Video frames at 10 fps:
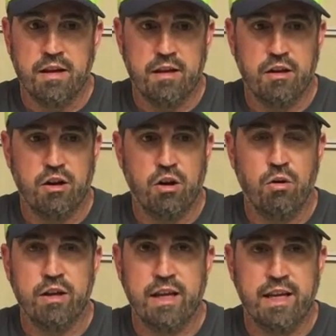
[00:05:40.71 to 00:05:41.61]
you can
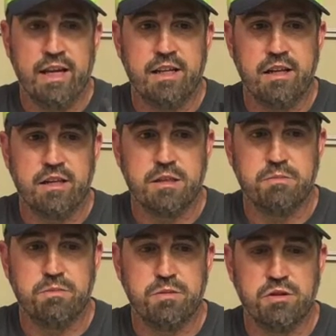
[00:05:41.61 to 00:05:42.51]
only get a
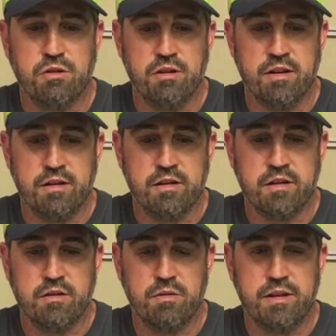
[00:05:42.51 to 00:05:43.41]
certain
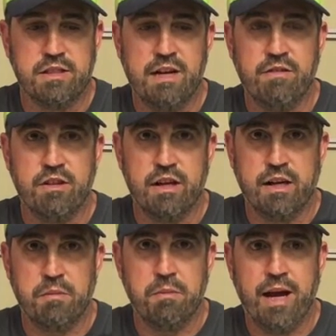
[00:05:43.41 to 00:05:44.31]
receiver that
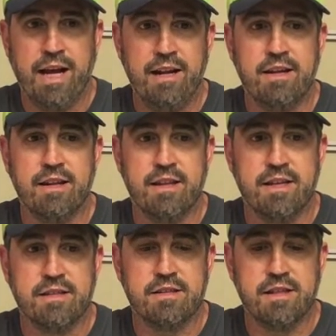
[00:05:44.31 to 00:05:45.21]
can bind to
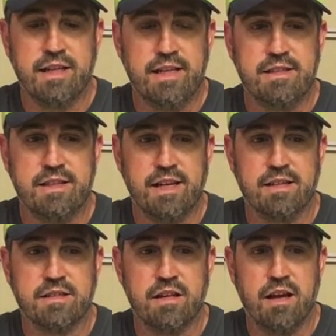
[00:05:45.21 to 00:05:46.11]
this that
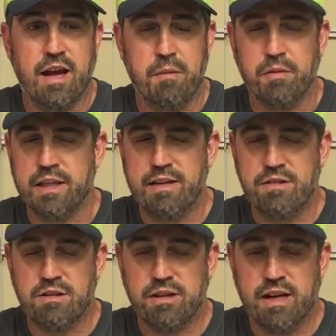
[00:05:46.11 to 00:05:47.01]
ECX, I believe,
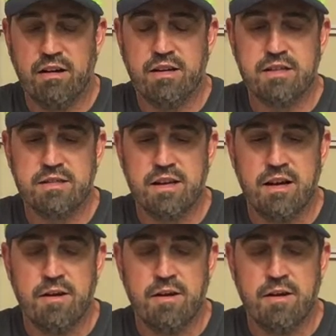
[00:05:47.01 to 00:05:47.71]
still carries.